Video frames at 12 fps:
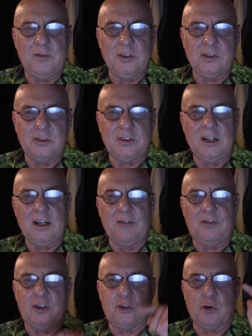Fisher, said,
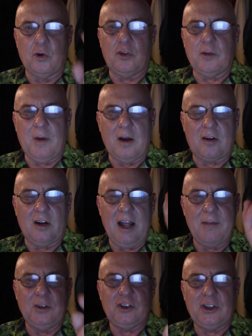"If the truth about
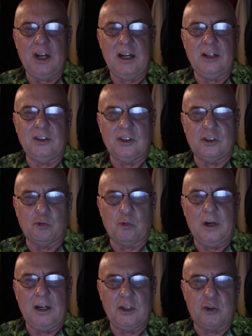climate change is
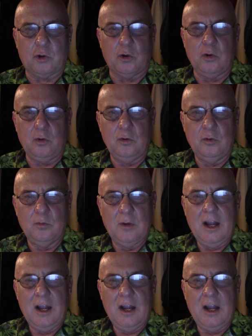really true,